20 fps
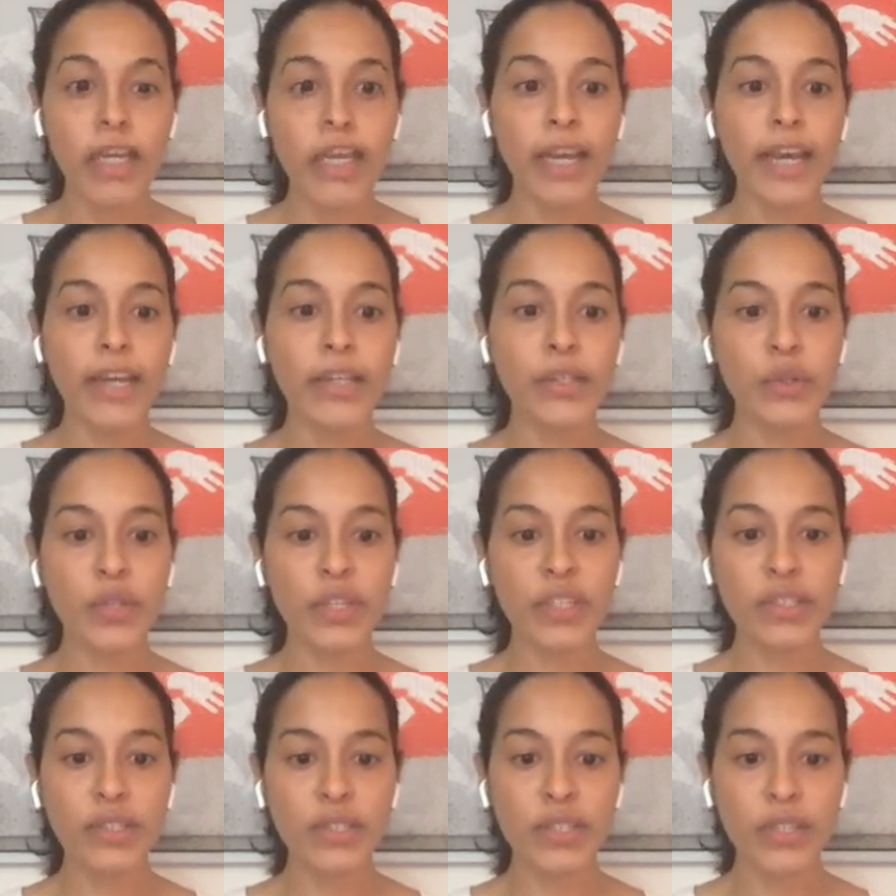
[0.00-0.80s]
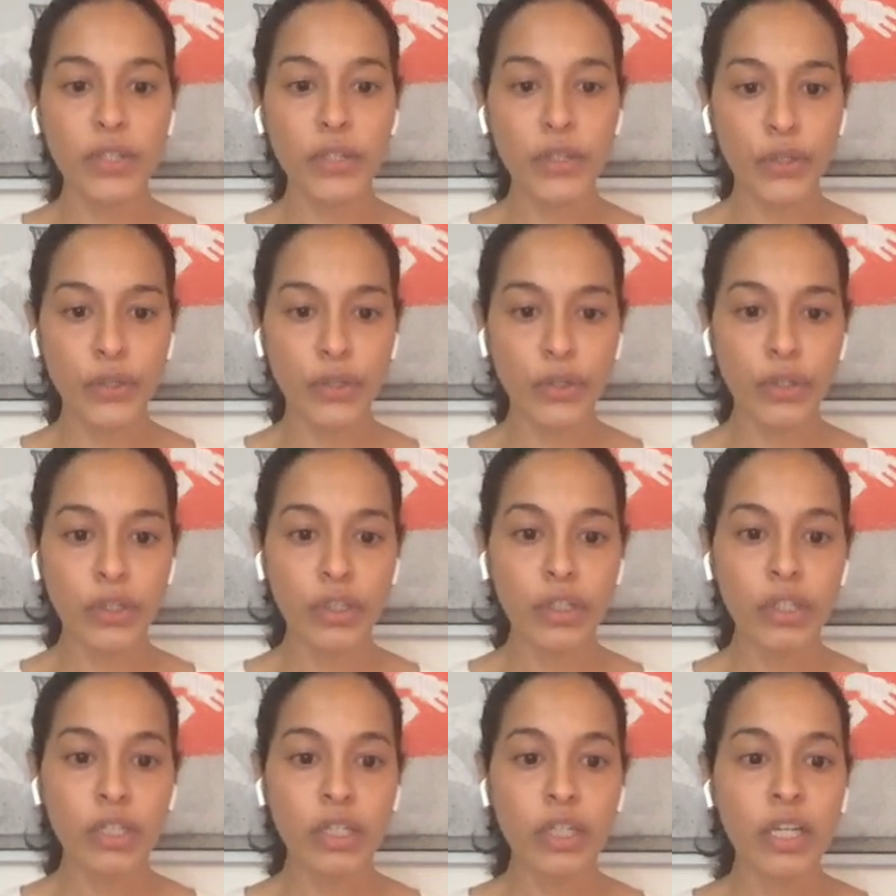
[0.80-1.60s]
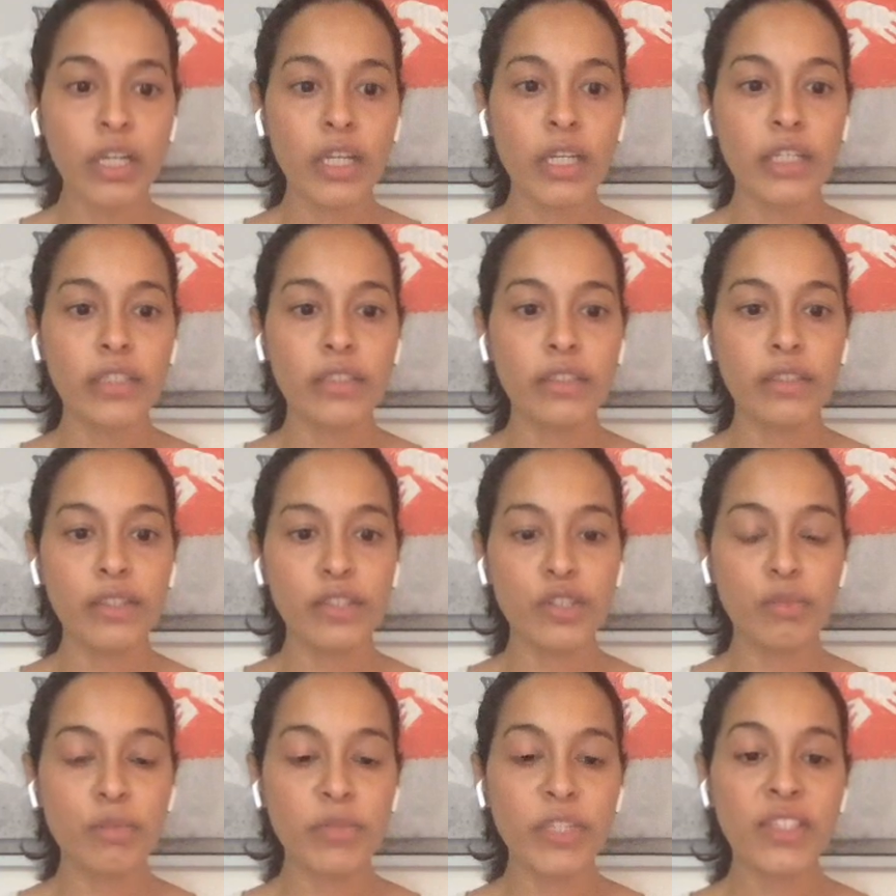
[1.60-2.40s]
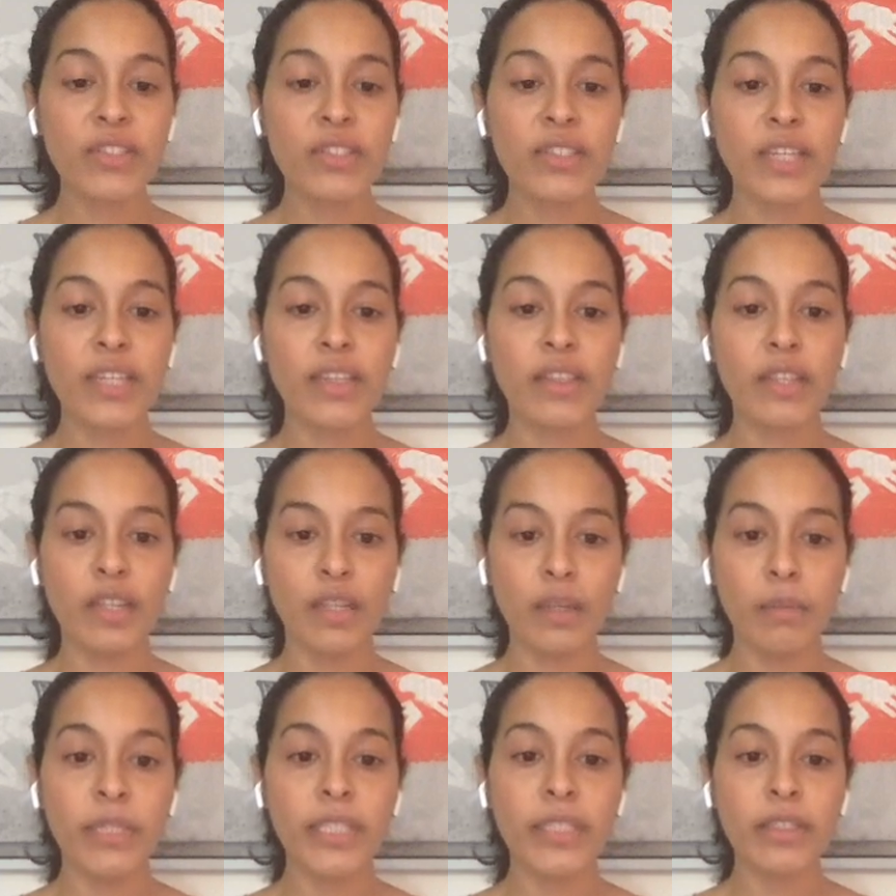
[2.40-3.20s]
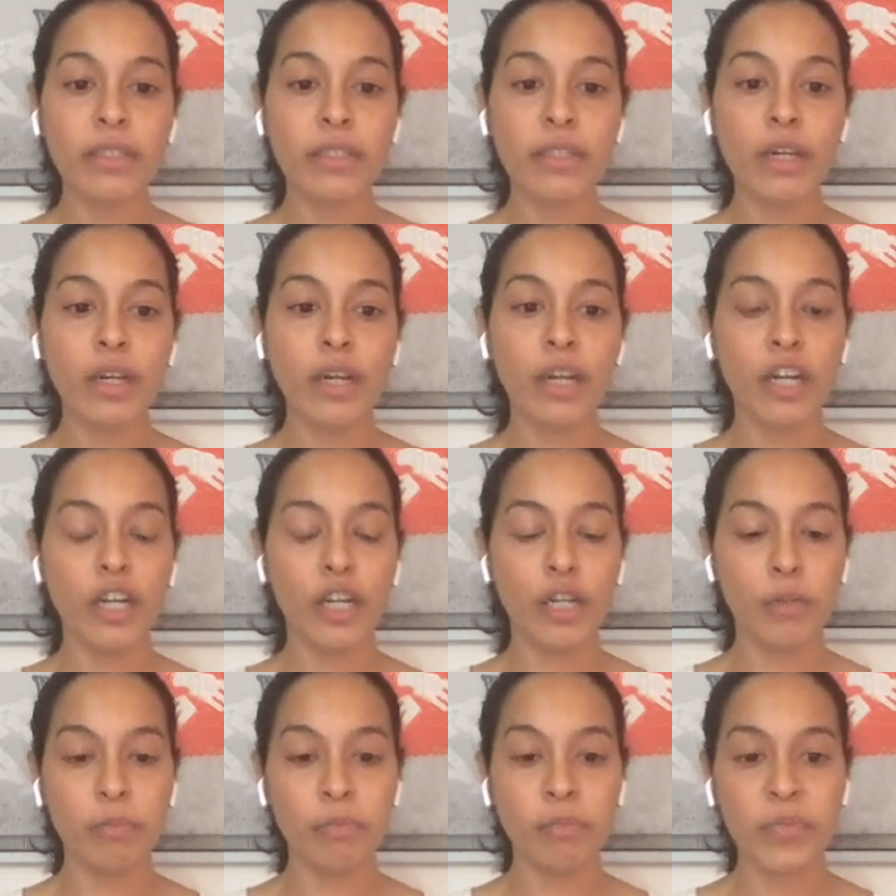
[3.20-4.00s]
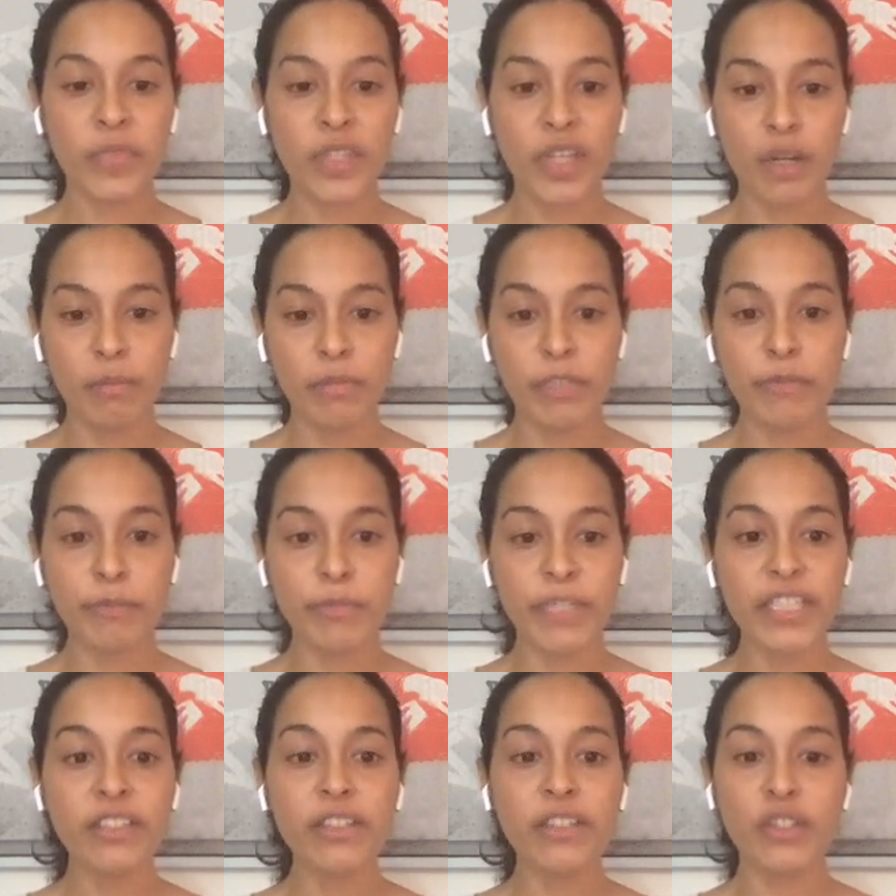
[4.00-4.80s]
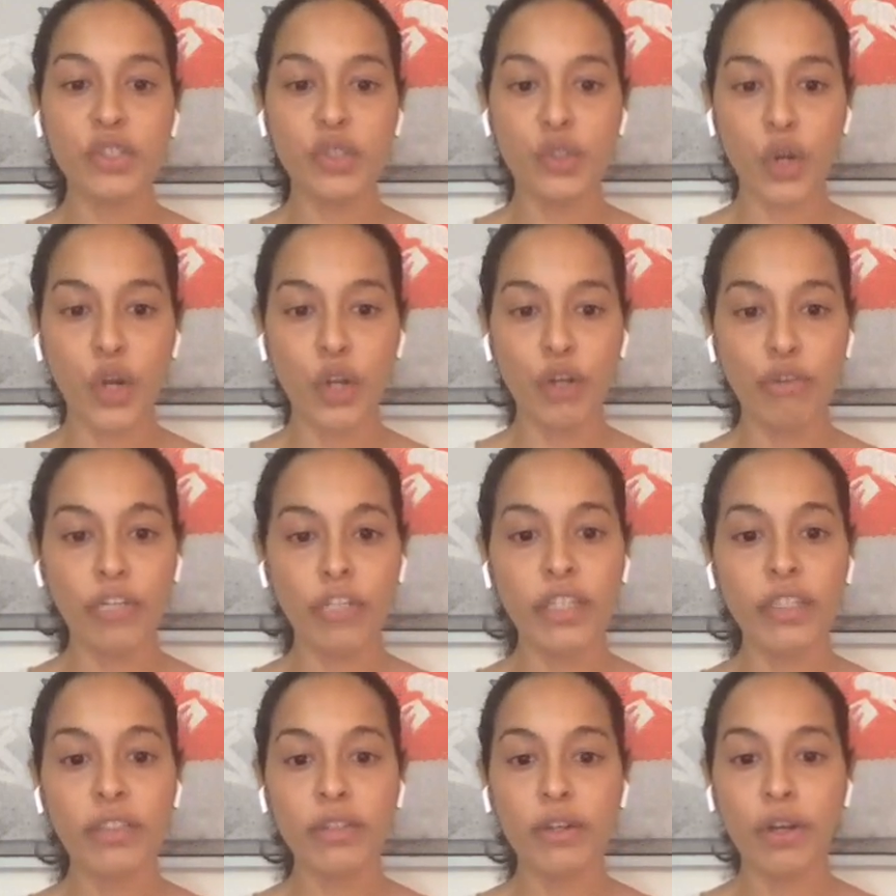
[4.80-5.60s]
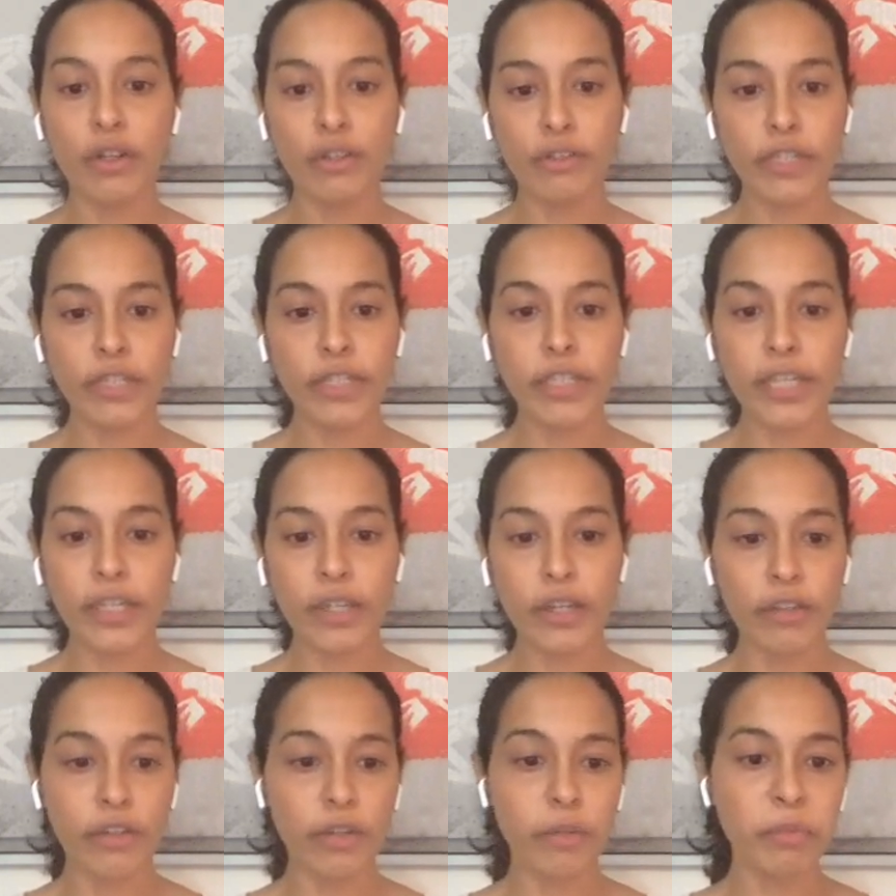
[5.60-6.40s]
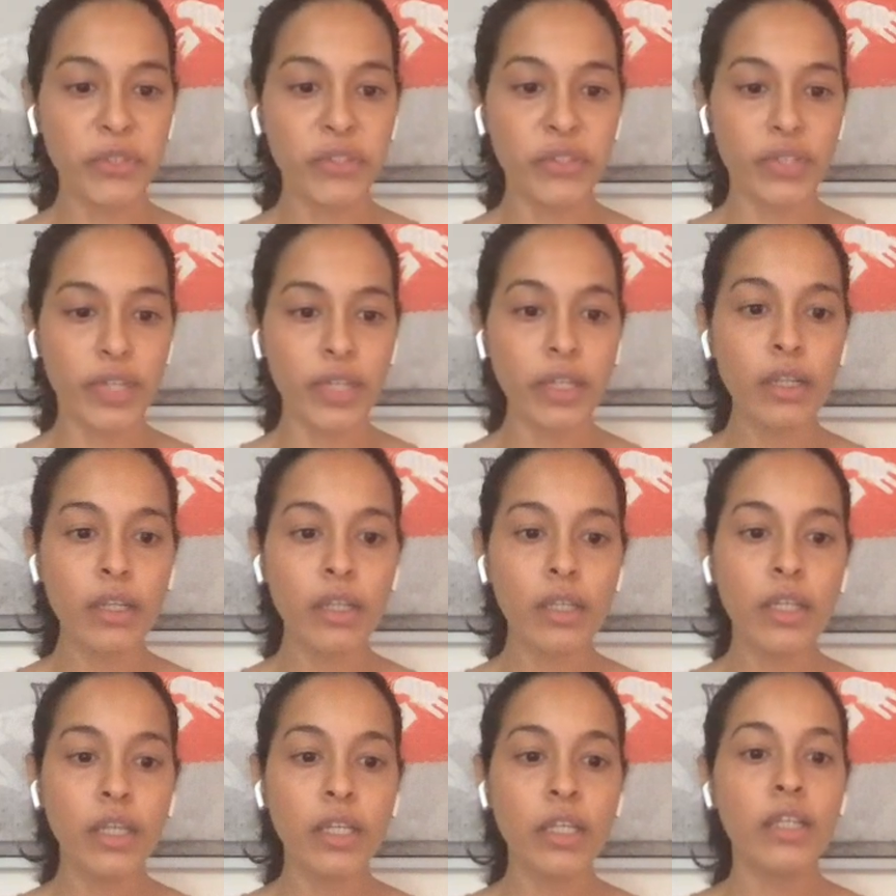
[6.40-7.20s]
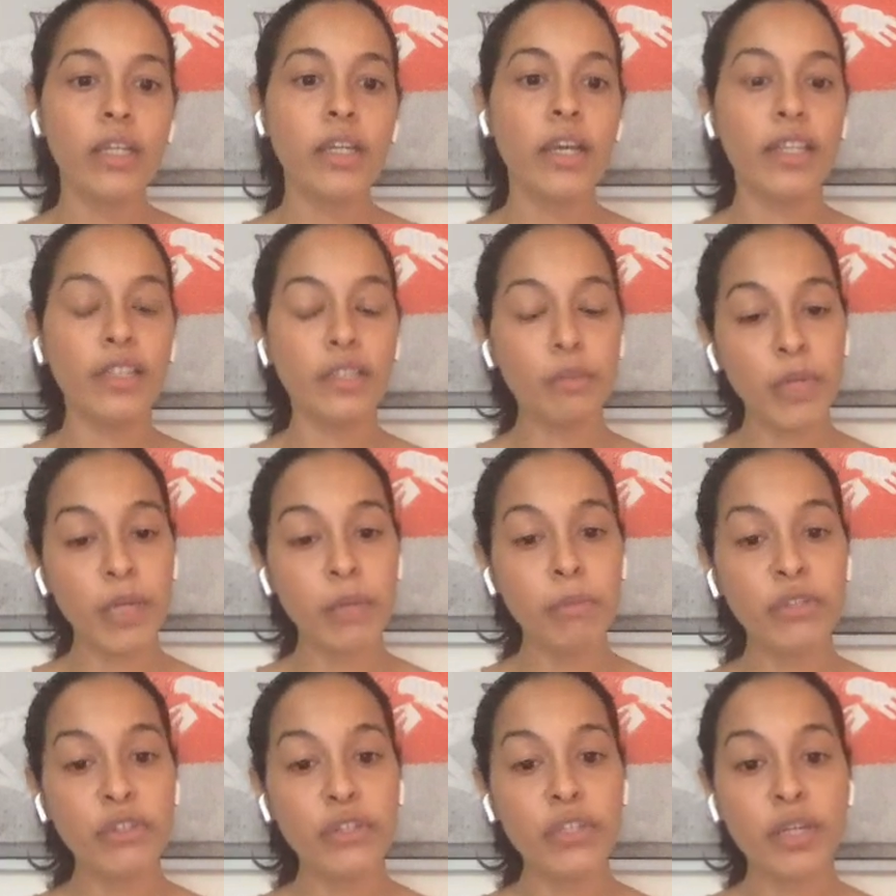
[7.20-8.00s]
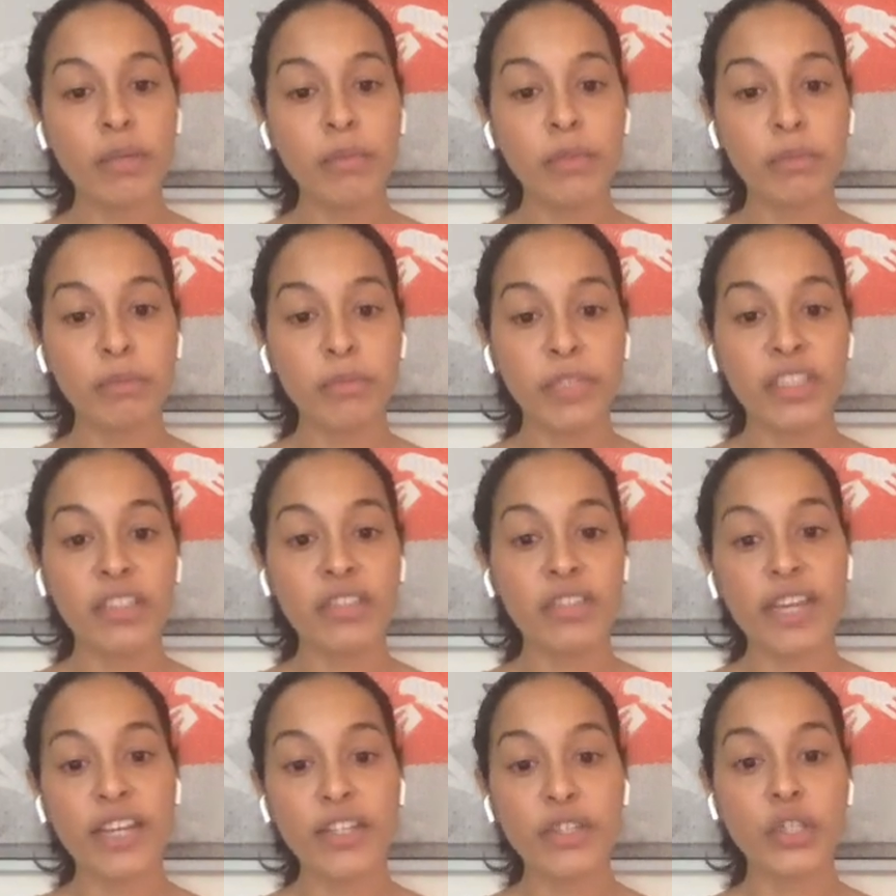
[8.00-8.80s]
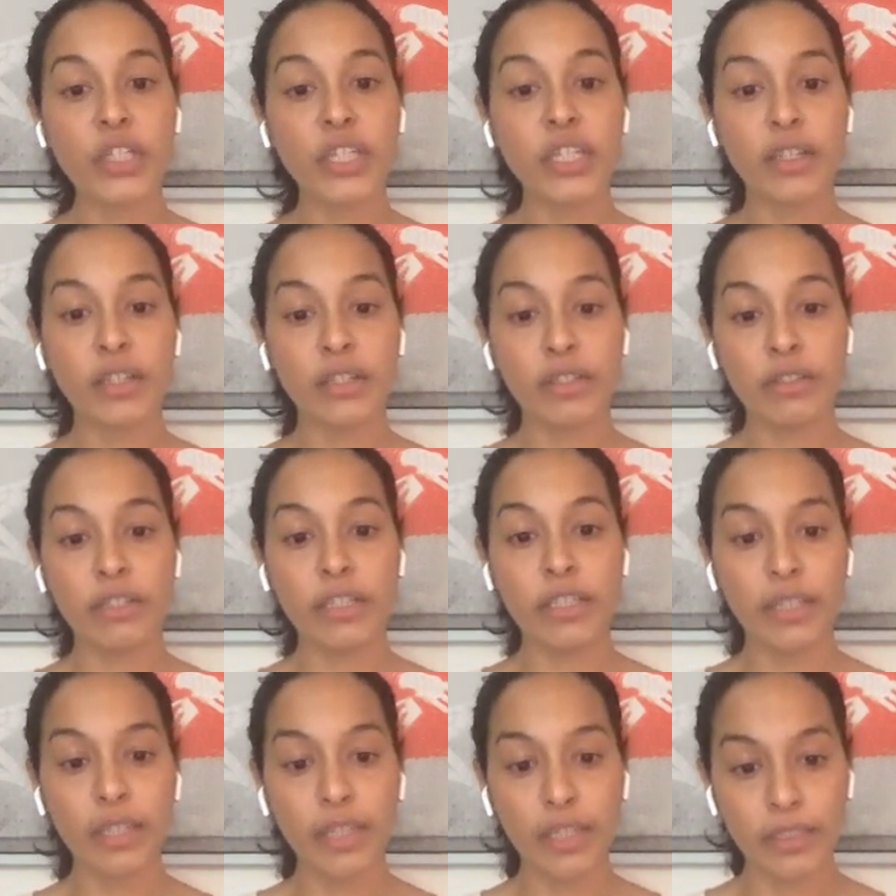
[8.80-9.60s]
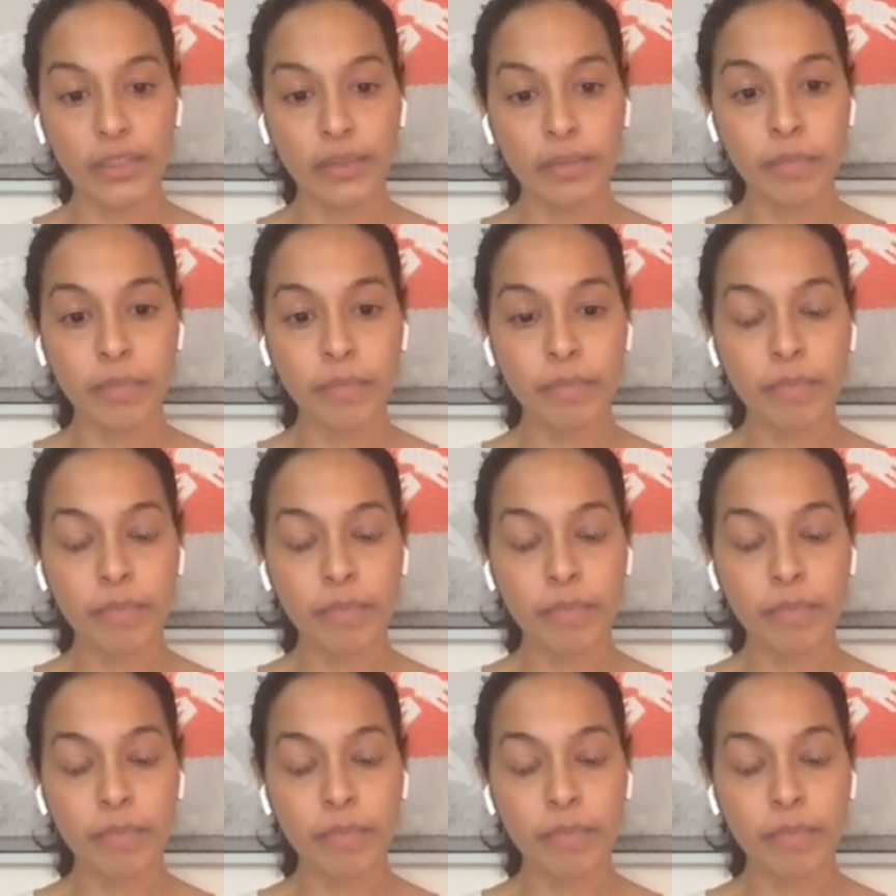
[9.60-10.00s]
As you can see here, this means that the limit commitment is already at 100%, and the memory commitment is actually at 109.